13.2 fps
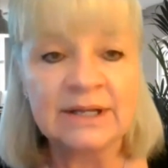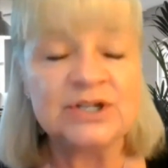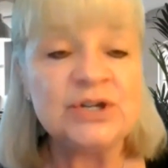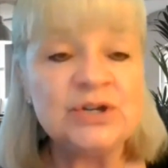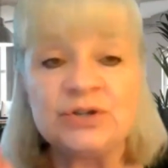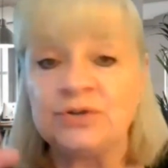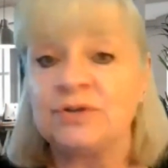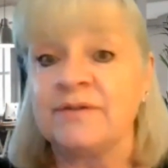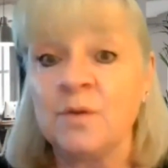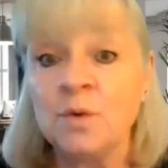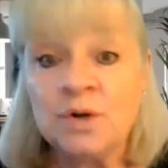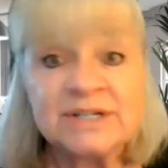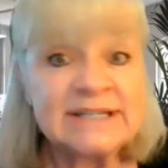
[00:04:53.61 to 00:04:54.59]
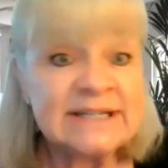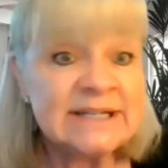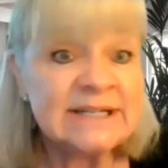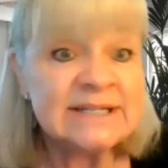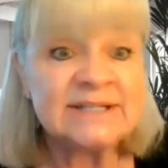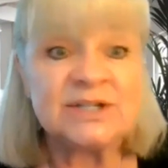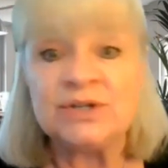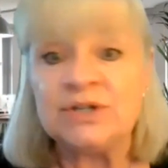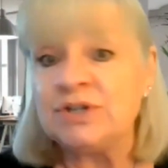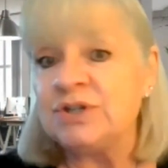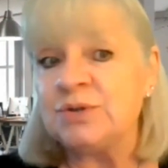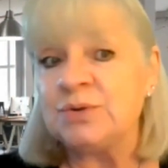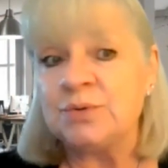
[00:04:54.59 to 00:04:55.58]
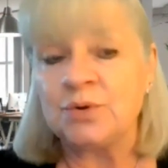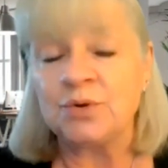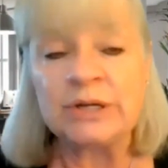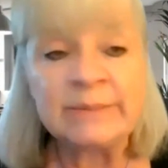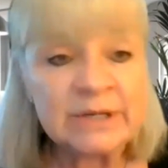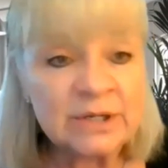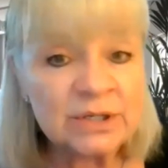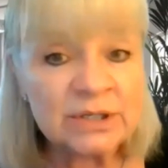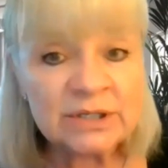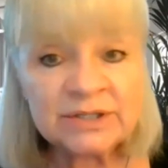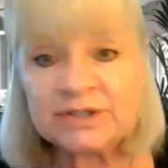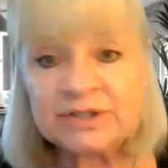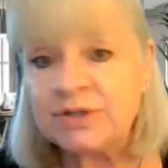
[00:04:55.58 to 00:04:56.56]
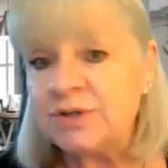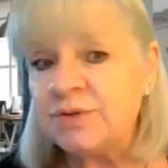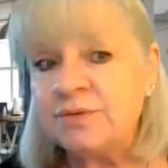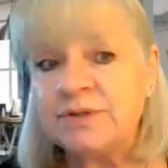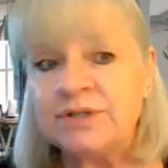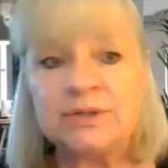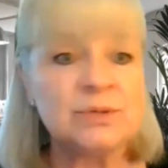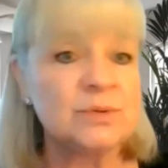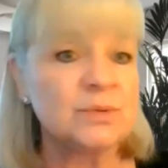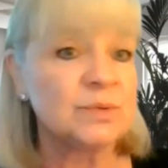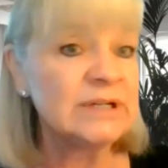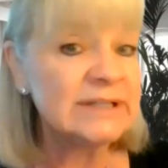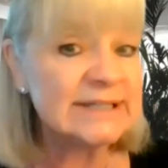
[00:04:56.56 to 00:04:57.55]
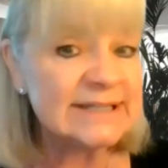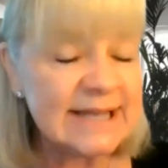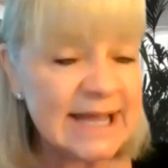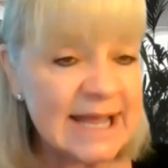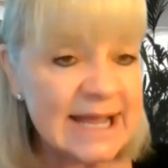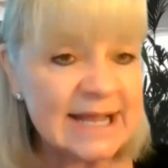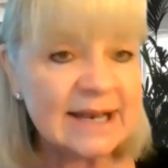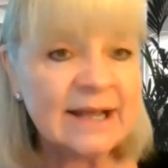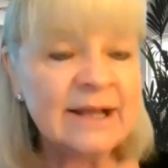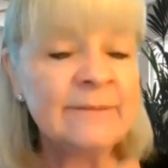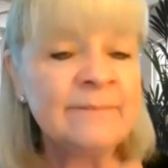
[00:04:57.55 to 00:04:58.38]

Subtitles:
Do you do divorces? Do you do criminal? Do you do real estate?